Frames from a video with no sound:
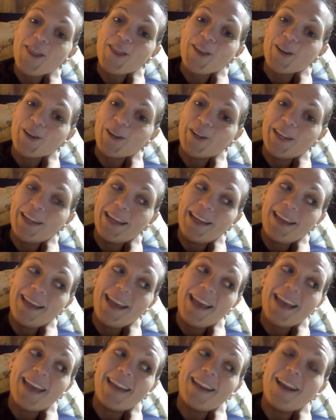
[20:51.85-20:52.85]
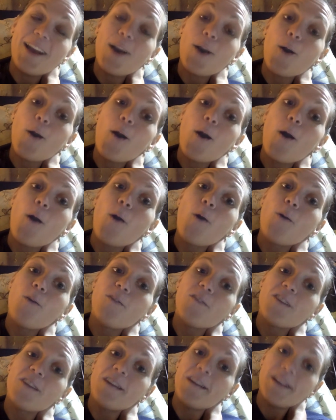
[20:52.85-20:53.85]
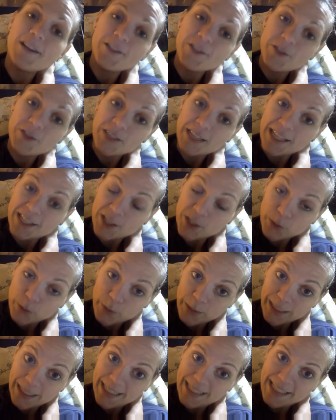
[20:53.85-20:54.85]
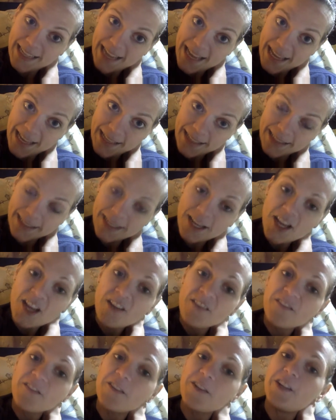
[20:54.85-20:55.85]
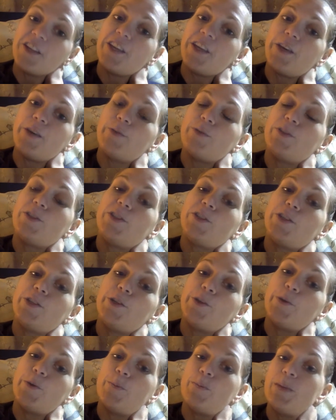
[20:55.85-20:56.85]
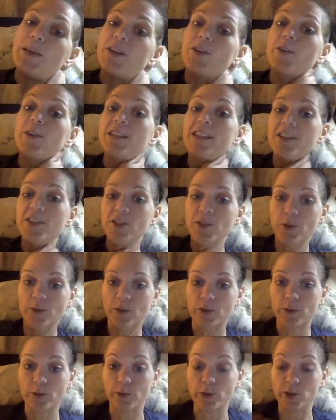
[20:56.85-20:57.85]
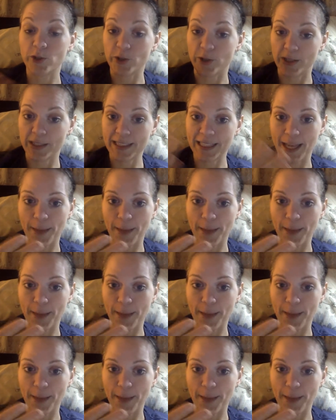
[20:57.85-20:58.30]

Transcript: 30 and over 120 days for you to be credentialed through insurance